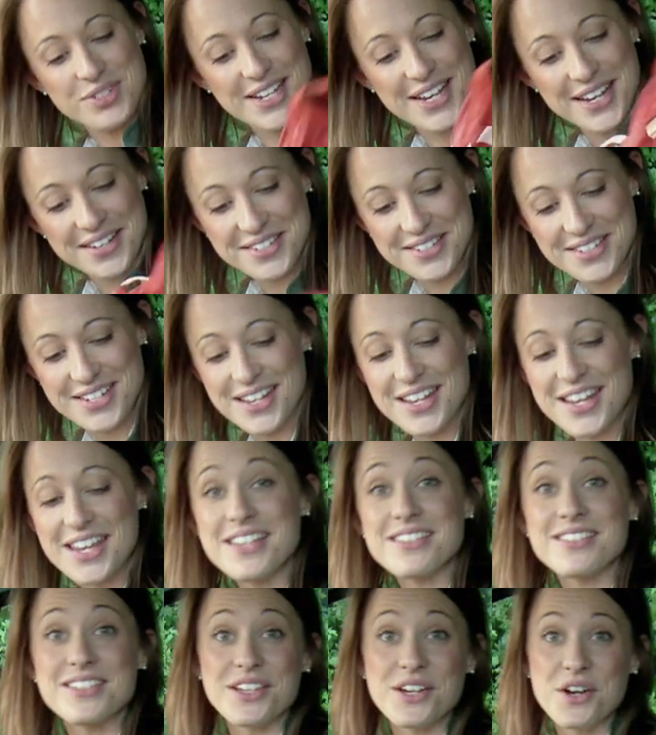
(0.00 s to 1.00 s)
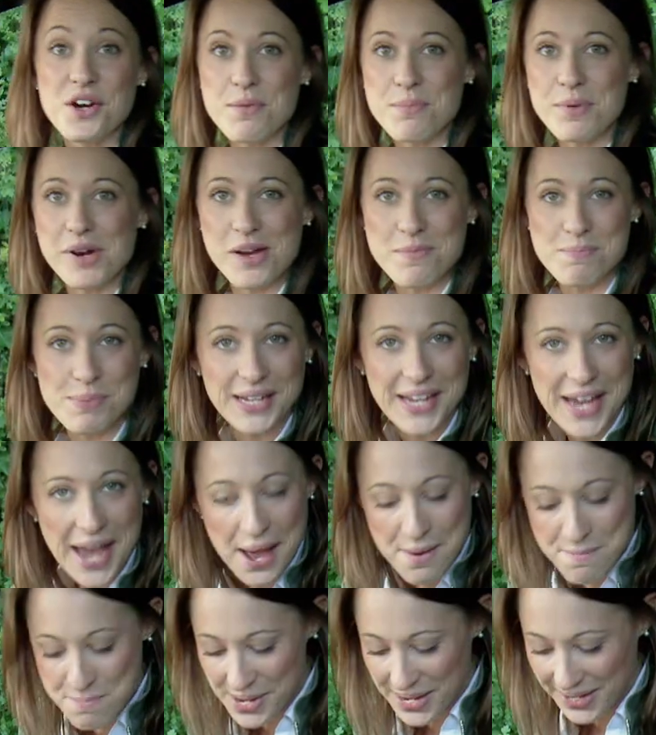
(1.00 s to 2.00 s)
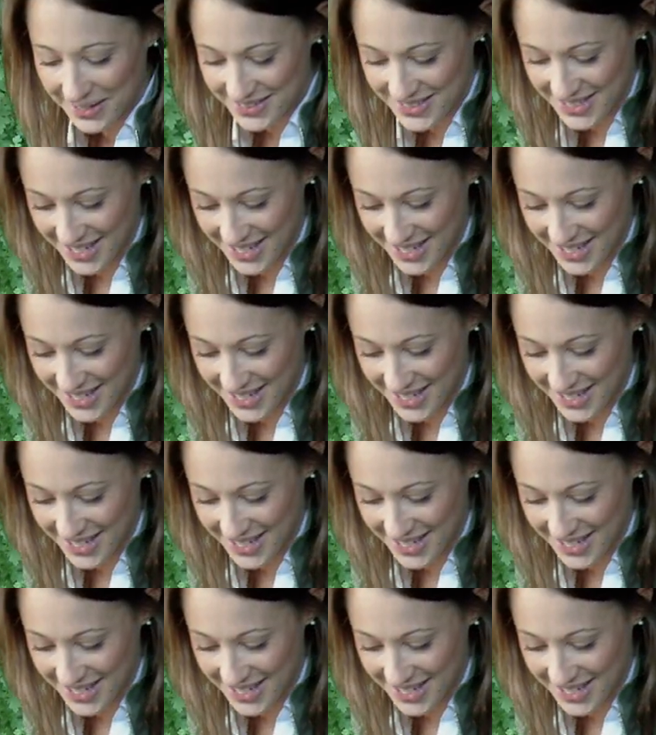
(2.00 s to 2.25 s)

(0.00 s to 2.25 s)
test, it's the Carbuyer big handbag